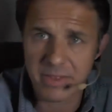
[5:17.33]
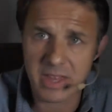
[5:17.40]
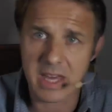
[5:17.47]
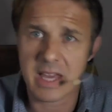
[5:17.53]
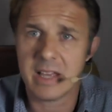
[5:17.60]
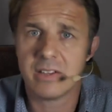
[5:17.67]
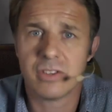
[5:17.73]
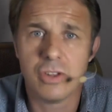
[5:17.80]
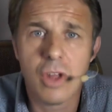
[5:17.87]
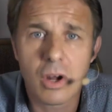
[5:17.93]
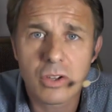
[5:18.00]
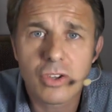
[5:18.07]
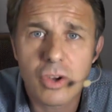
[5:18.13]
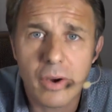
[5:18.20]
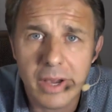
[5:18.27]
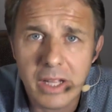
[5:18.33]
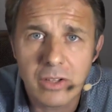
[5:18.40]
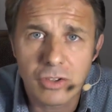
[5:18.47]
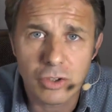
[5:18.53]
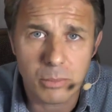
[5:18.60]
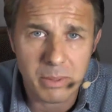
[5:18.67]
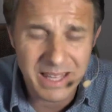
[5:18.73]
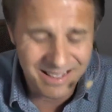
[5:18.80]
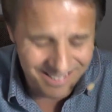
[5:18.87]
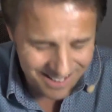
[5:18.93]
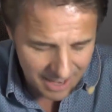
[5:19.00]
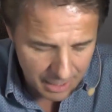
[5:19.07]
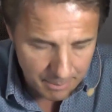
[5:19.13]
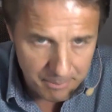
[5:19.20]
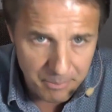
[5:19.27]
there is not going to
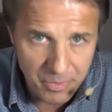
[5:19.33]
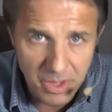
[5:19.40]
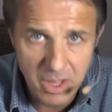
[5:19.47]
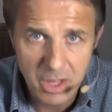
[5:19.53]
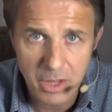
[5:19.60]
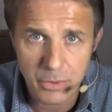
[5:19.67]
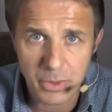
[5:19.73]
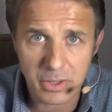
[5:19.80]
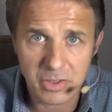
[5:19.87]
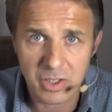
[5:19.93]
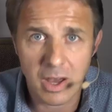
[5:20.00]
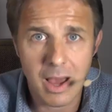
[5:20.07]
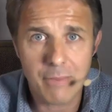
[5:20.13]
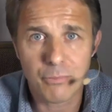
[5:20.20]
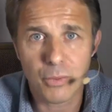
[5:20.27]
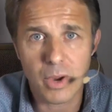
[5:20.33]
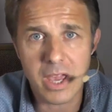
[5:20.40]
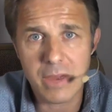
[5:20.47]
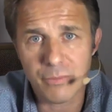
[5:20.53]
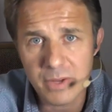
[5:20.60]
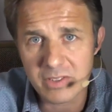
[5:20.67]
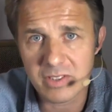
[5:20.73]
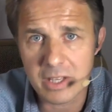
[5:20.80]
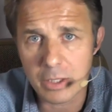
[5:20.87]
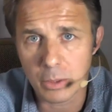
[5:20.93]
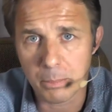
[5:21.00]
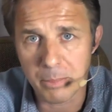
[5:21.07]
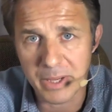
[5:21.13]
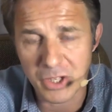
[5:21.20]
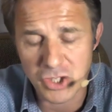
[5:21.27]
become the time for every single
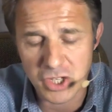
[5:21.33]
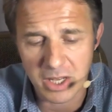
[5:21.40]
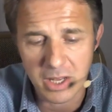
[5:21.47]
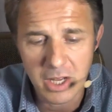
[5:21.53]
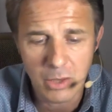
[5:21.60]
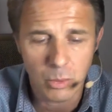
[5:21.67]
picture.